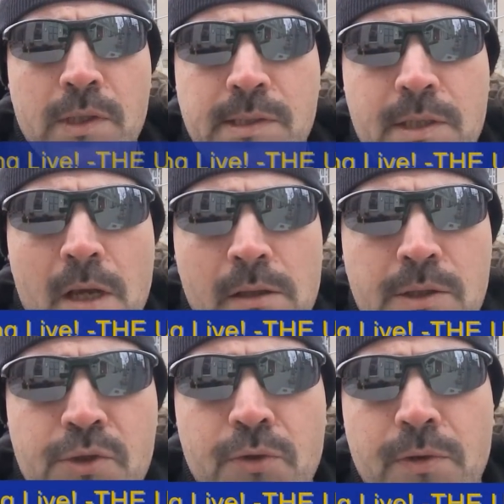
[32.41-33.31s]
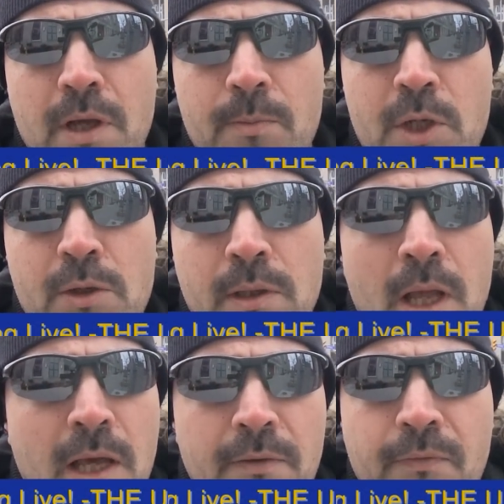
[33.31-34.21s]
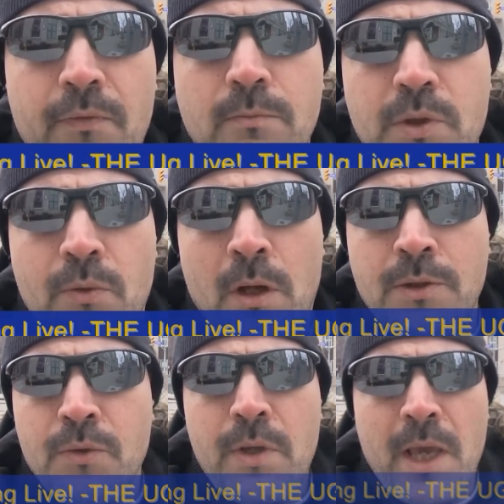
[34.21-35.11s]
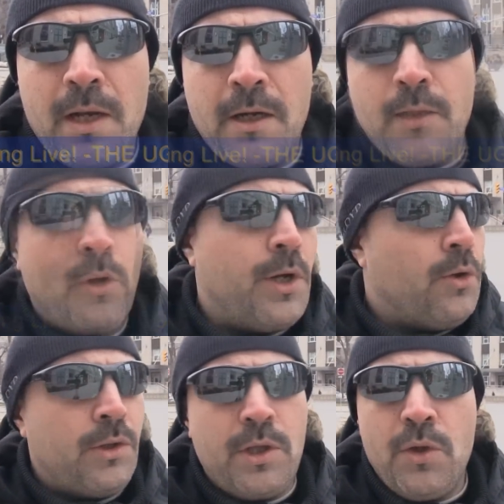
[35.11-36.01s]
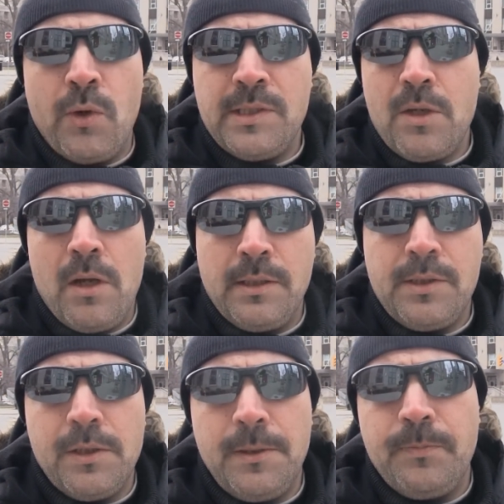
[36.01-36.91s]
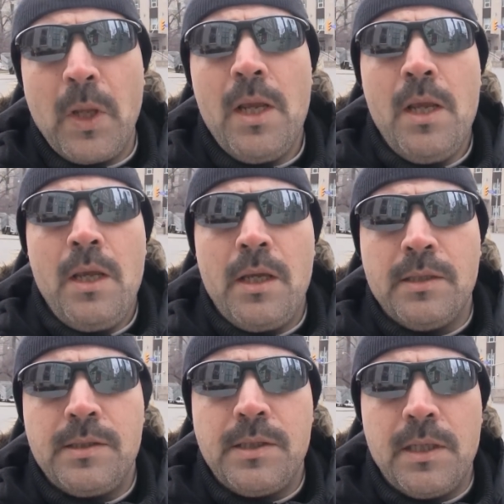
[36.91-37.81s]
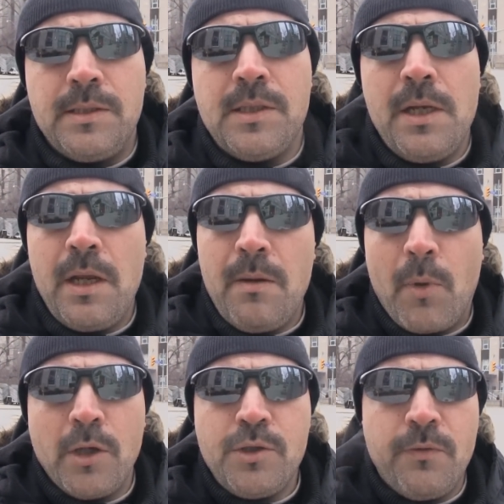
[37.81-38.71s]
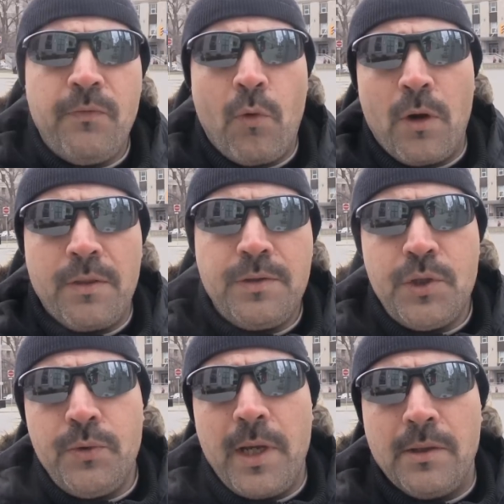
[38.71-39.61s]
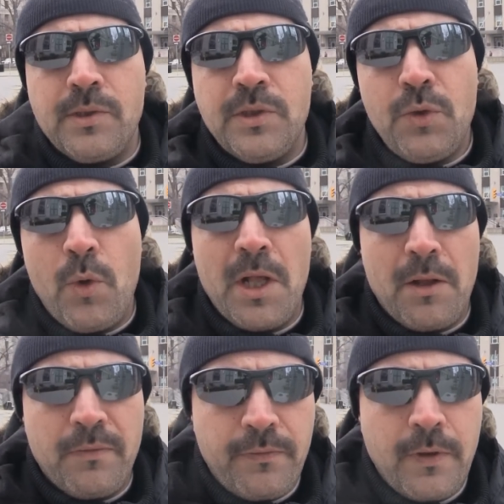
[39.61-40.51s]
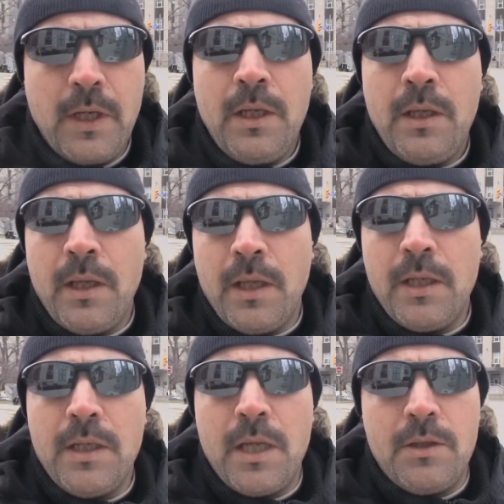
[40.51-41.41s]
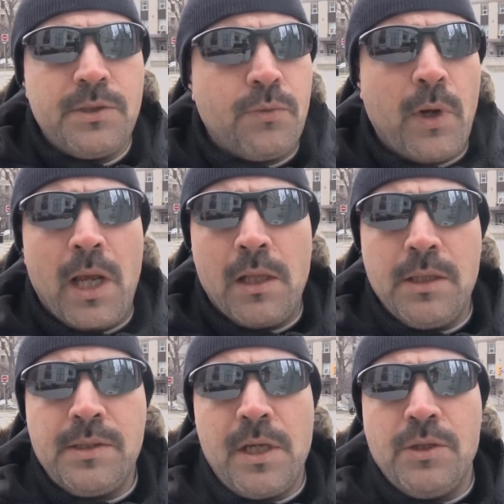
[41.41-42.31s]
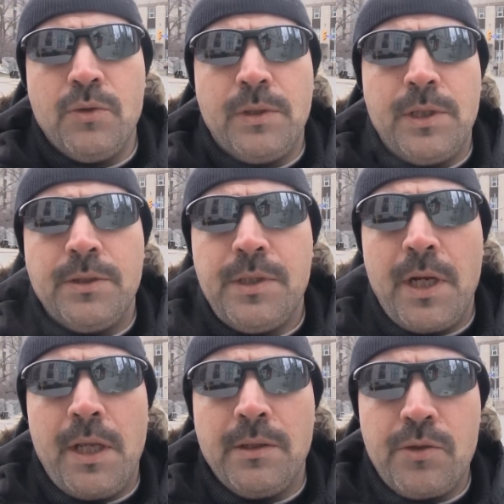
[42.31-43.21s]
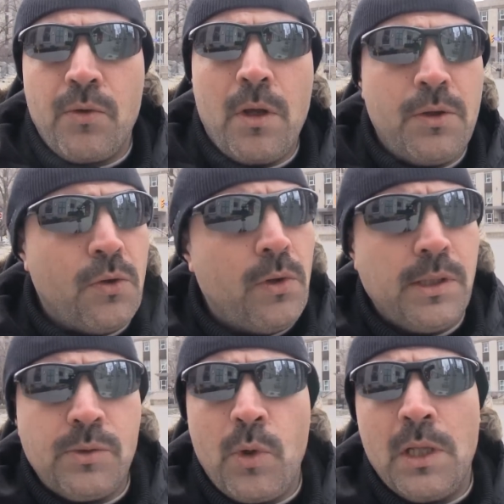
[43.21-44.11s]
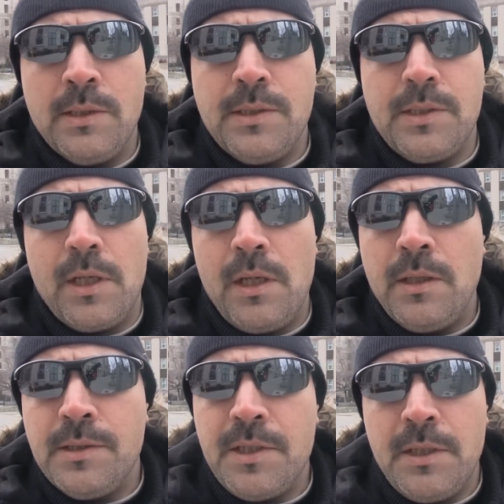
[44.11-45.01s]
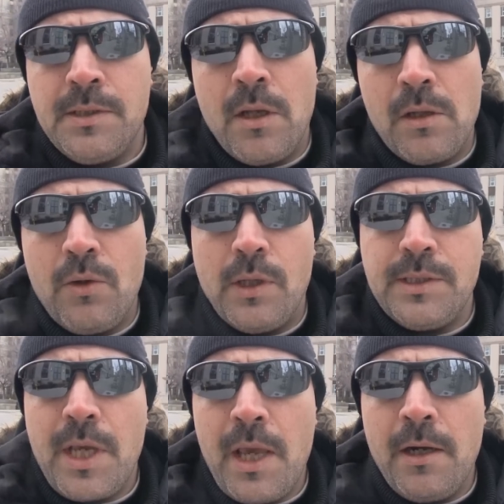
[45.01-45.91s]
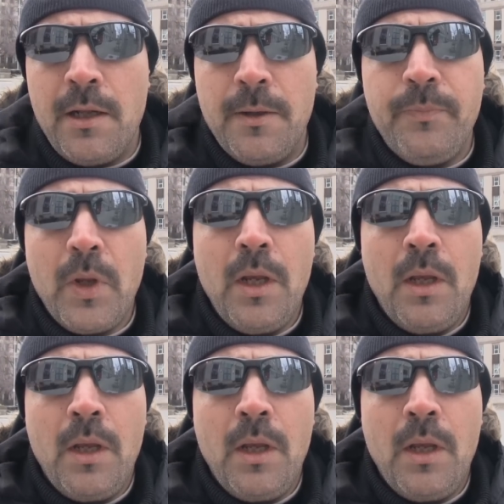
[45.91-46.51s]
This is The Ugly Truth coming to you live from Toronto, Canada. We're here at the U.S. Consulate. It's Sunday, March the 4th, 2012. And there's a rally scheduled here today in Toronto, as well as in cities all across Canada.